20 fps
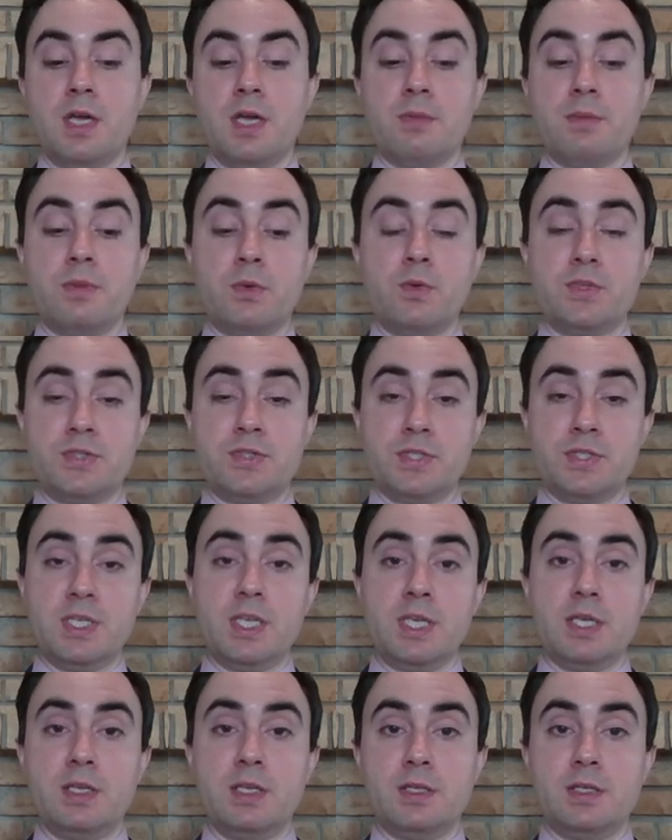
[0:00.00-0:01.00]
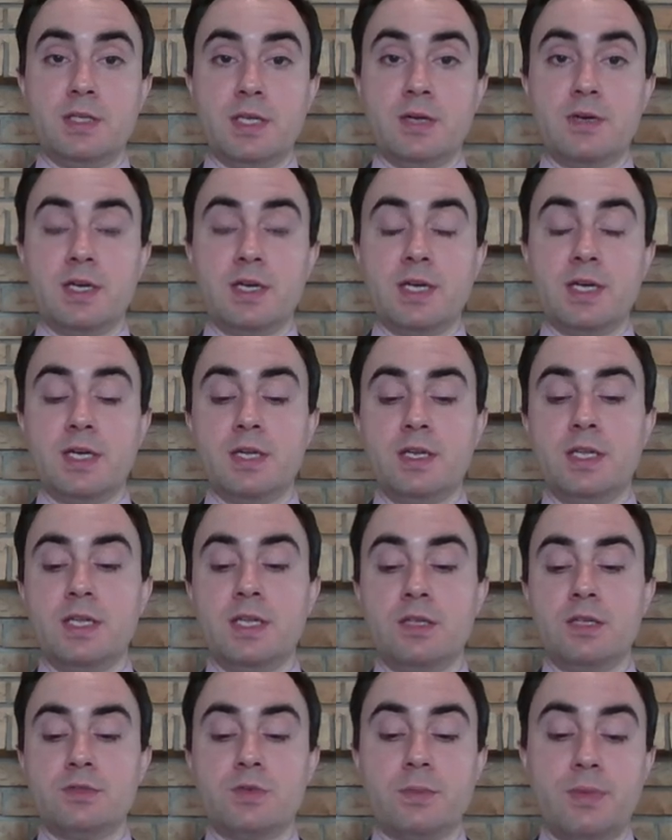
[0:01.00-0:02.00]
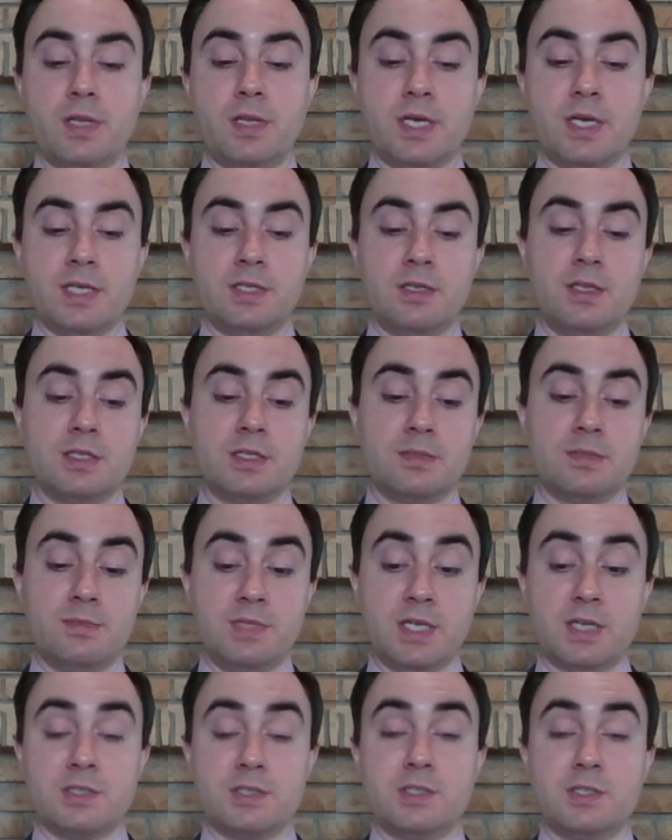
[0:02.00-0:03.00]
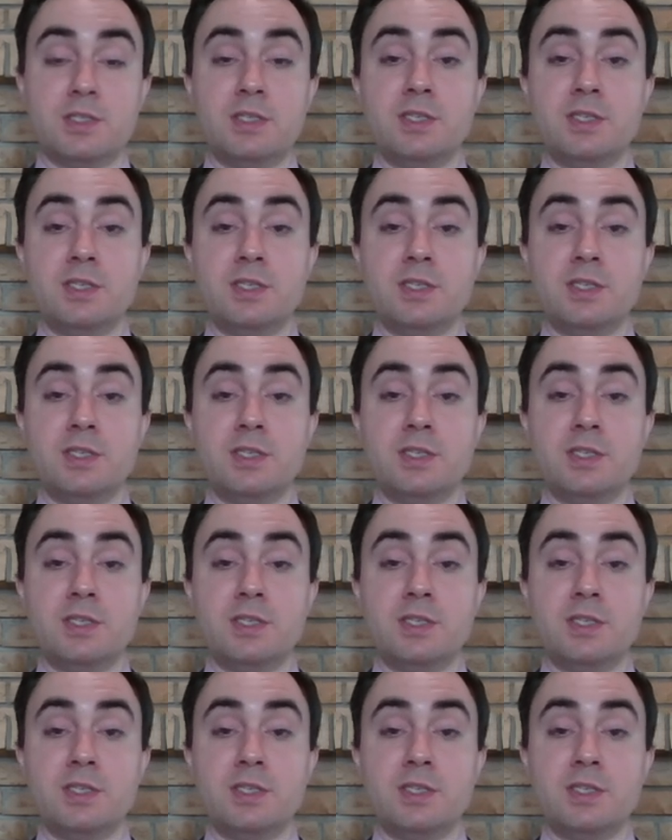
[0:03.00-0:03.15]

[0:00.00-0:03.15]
But we'll see later on his reply to this objection.